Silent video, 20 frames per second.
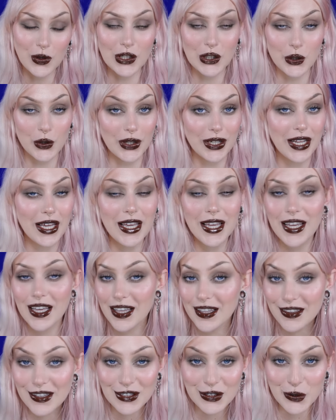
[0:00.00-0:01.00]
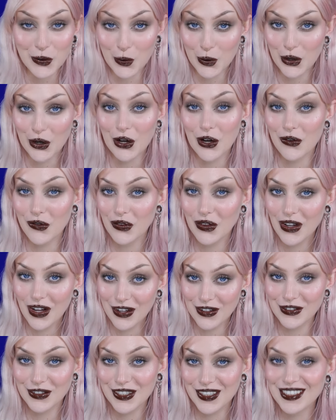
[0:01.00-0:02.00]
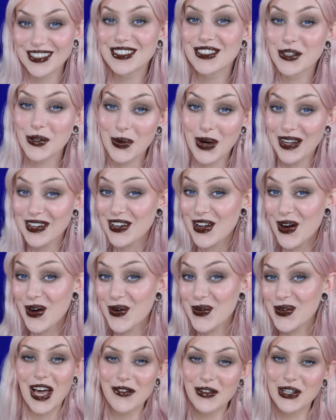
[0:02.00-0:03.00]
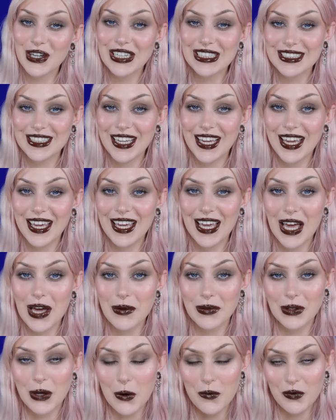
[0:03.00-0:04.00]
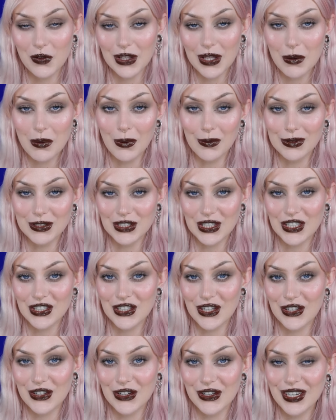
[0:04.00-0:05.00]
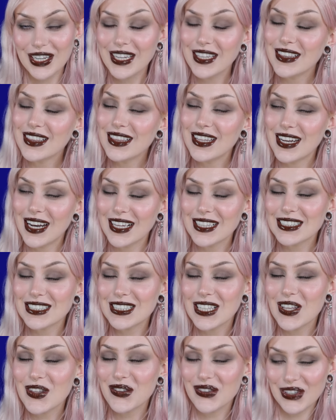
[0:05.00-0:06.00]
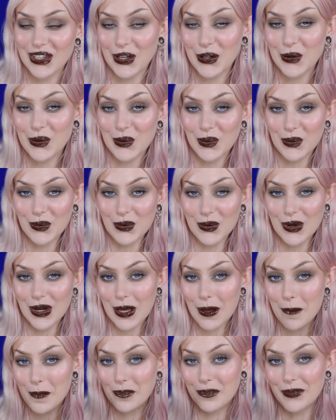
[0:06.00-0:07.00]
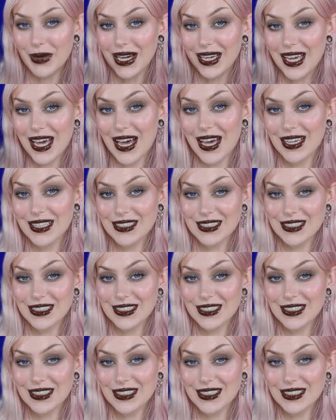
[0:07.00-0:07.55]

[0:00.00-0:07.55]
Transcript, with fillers: enjoyed this sort of content, so I know. Have a great day and hopefully we will see each other in the next video. Bye guys!